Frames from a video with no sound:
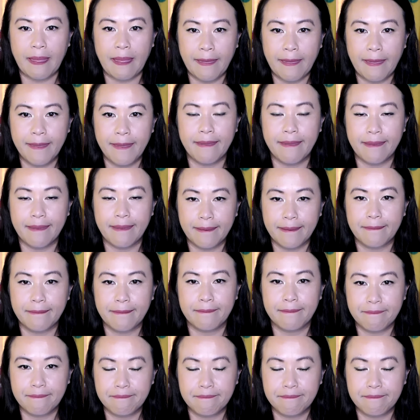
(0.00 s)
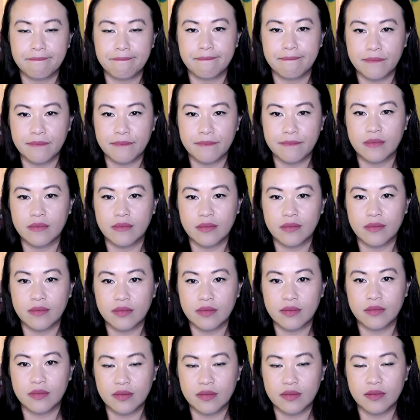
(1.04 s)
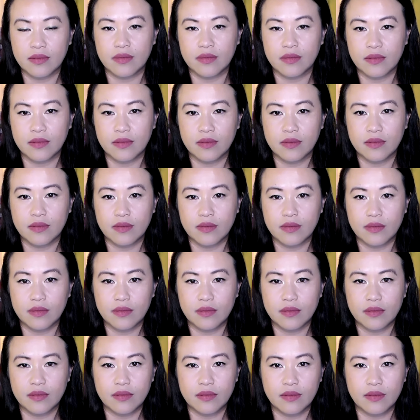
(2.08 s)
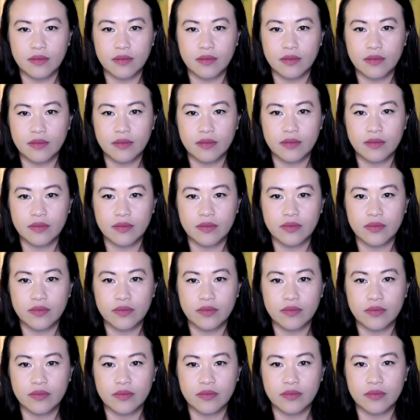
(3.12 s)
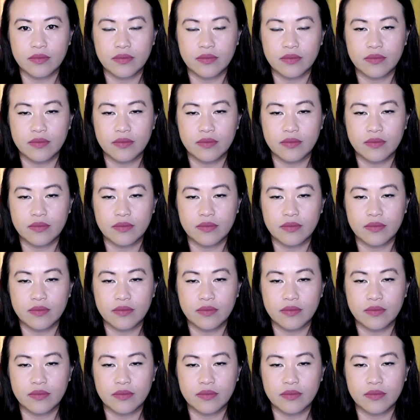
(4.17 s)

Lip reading: No words are spoken by the person on screen.